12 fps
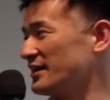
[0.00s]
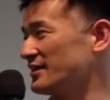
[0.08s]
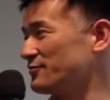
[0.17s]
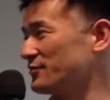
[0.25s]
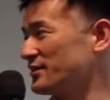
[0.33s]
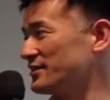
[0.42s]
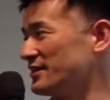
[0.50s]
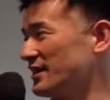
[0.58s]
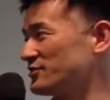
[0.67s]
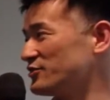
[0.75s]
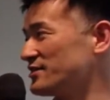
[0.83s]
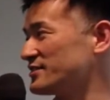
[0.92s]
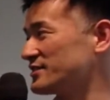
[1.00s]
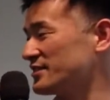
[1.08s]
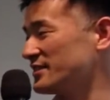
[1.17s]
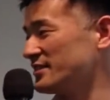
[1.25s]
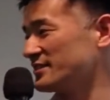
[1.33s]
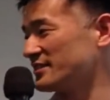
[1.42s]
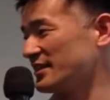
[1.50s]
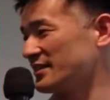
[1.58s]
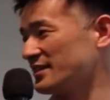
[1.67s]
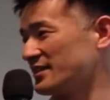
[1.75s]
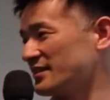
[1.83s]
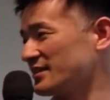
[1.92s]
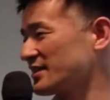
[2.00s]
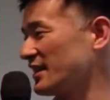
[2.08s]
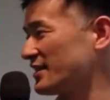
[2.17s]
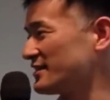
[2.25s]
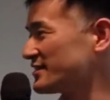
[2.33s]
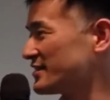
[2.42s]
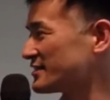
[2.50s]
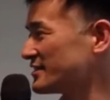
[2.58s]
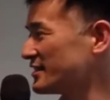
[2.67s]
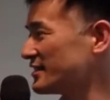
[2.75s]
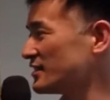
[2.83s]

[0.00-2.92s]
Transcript: with an address is getting a color set.